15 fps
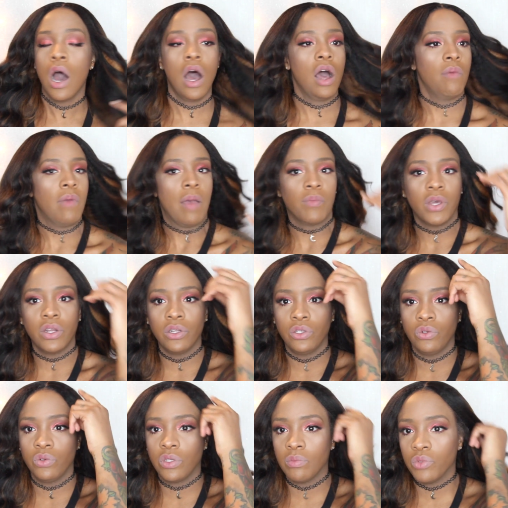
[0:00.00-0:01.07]
Um, I'm going to
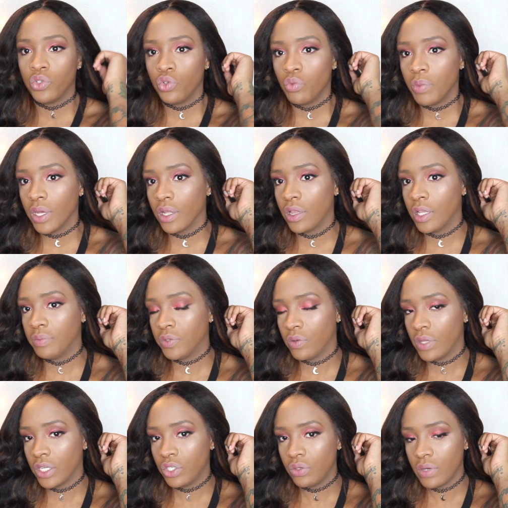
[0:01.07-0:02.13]
do some zoom in clips so
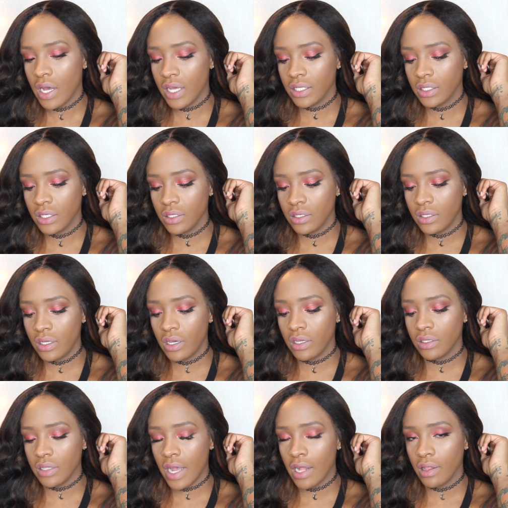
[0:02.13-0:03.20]
that you guys can see
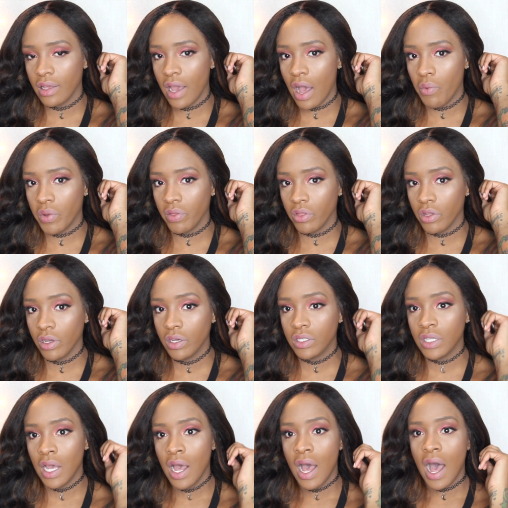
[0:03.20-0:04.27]
exactly how it
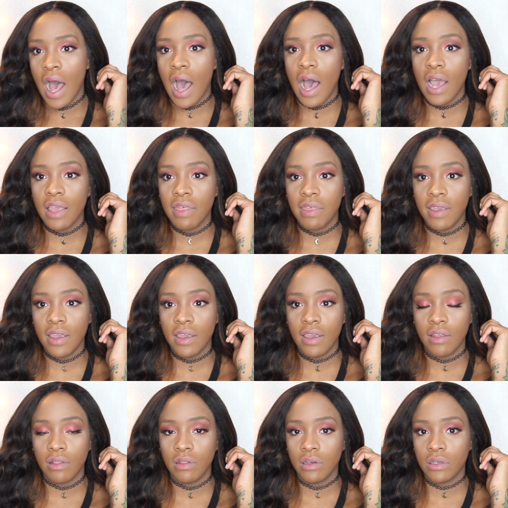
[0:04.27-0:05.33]
looks. I think
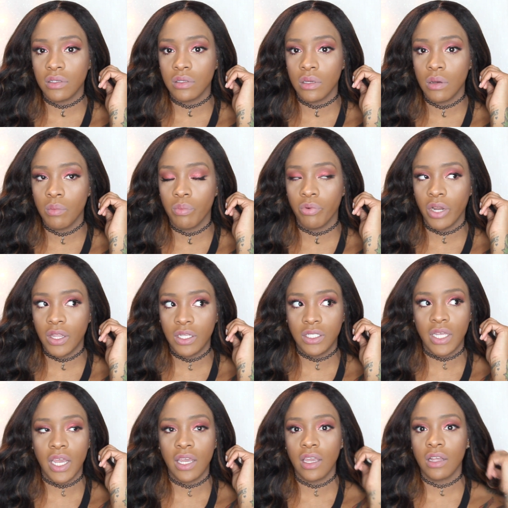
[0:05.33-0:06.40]
it looks
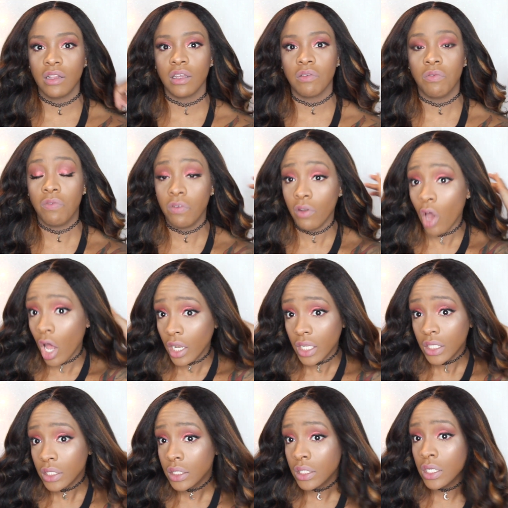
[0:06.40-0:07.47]
breathtakingly
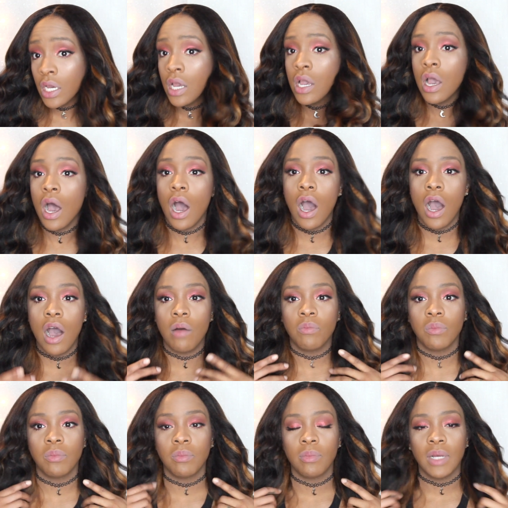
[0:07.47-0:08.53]
flawless.
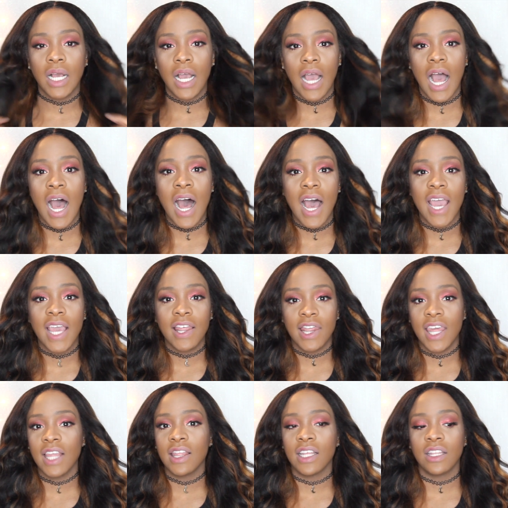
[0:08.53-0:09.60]
Um, I
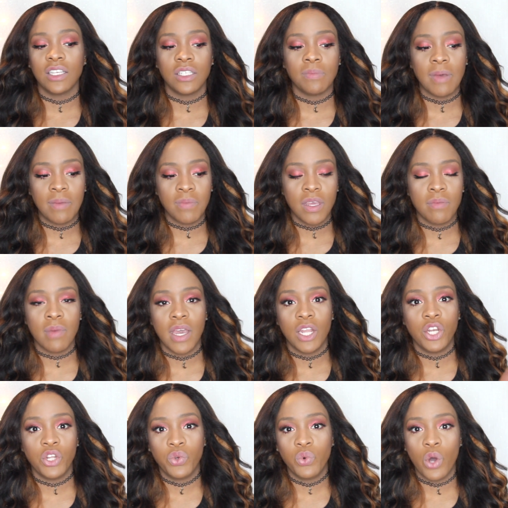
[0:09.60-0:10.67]
think that this might be my
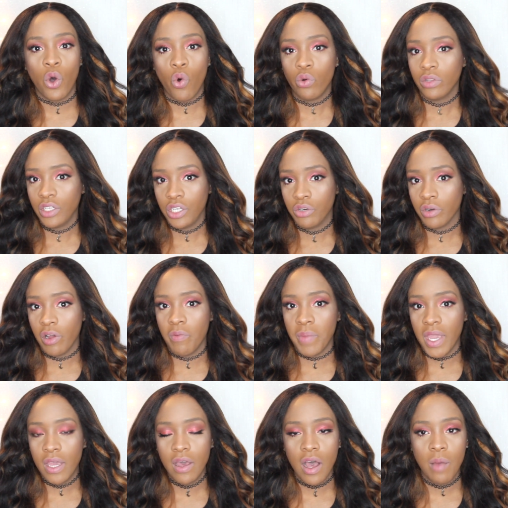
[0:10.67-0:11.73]
new holy grail
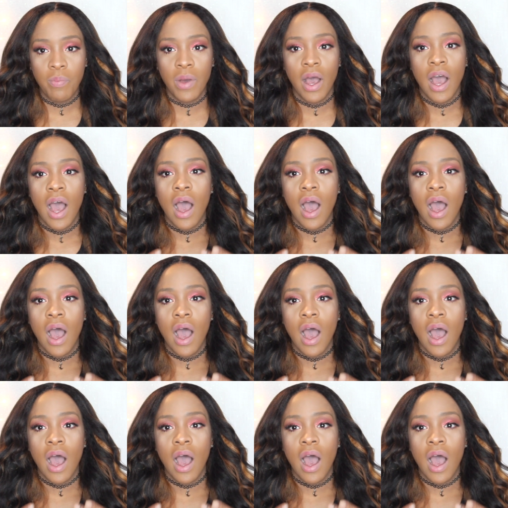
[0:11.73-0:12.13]
makeup.